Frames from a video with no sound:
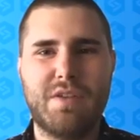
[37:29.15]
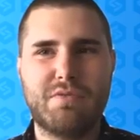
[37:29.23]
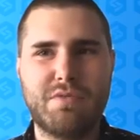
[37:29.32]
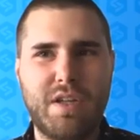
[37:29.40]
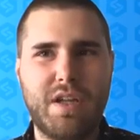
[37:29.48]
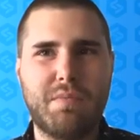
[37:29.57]

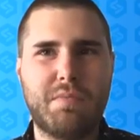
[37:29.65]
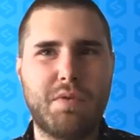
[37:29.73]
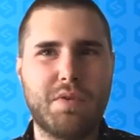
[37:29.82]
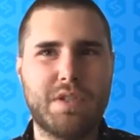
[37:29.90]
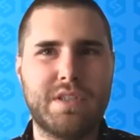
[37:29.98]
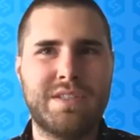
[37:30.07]
really
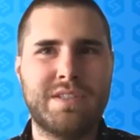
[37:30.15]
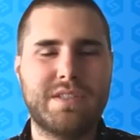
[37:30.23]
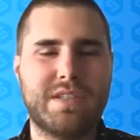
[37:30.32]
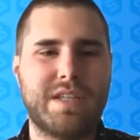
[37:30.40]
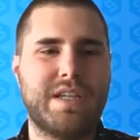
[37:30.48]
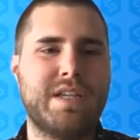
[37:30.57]
important,
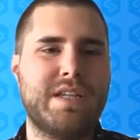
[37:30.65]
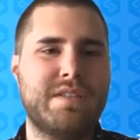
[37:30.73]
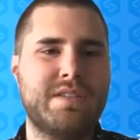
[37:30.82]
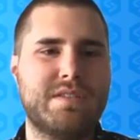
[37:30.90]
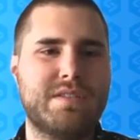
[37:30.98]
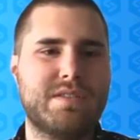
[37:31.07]

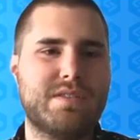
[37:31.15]
and